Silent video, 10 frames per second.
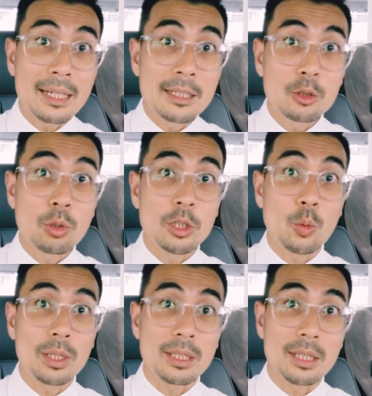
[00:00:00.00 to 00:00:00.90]
under
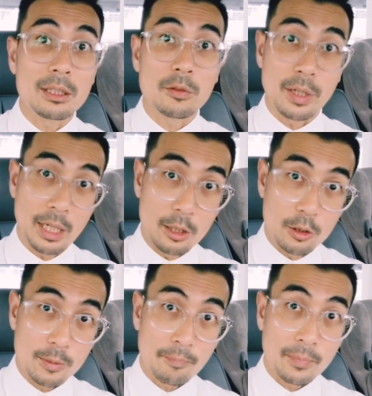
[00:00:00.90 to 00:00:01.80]
21 years of
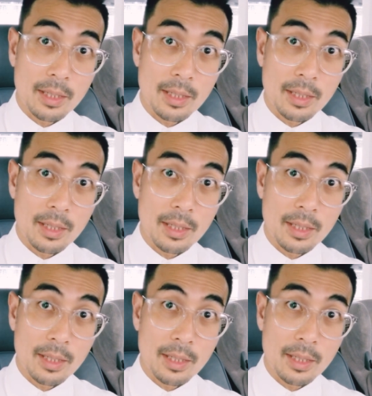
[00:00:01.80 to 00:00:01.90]
age.